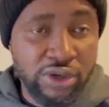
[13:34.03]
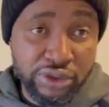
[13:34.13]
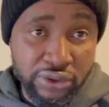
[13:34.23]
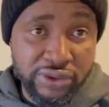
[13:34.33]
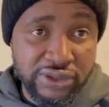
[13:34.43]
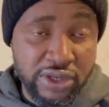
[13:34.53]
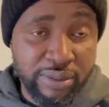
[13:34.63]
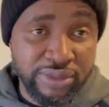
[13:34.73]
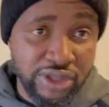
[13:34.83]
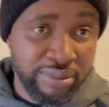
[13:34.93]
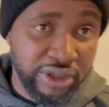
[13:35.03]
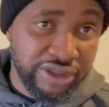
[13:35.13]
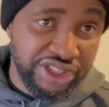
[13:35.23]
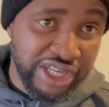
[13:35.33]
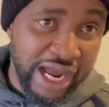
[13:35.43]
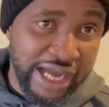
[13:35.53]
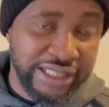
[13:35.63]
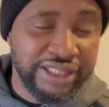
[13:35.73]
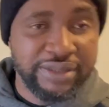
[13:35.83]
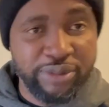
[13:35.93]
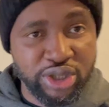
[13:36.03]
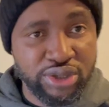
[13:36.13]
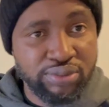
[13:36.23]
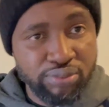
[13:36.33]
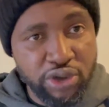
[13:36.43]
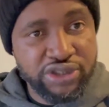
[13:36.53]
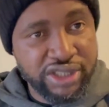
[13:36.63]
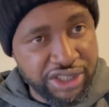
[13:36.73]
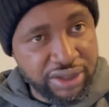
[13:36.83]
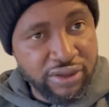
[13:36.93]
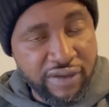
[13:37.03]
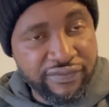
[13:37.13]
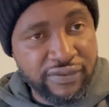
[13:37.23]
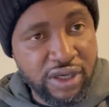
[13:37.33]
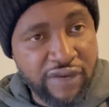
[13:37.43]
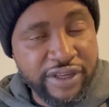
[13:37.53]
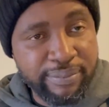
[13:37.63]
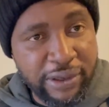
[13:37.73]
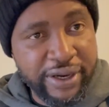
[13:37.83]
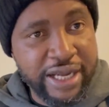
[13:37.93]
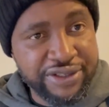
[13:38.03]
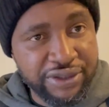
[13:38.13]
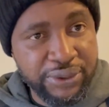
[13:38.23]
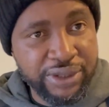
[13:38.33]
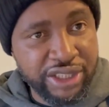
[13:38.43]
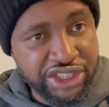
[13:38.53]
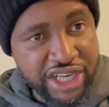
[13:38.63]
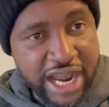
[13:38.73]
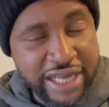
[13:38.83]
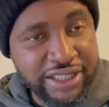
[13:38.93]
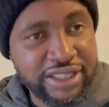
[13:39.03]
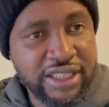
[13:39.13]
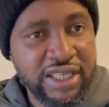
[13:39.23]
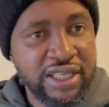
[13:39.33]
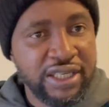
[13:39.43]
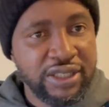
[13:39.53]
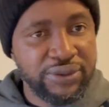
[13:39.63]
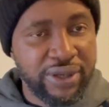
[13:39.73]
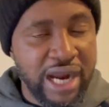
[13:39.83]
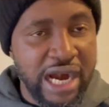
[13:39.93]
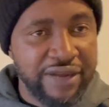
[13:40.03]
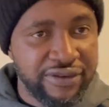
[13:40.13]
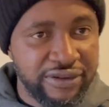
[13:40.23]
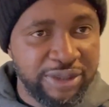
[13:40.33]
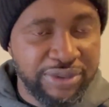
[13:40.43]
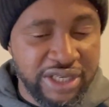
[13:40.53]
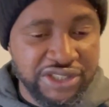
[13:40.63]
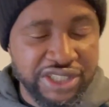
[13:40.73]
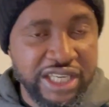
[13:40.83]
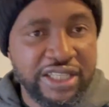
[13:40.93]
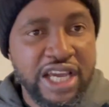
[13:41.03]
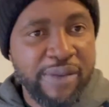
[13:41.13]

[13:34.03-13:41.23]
Although some don't charge, but most of employers in the UK charge to carry out a DBS check.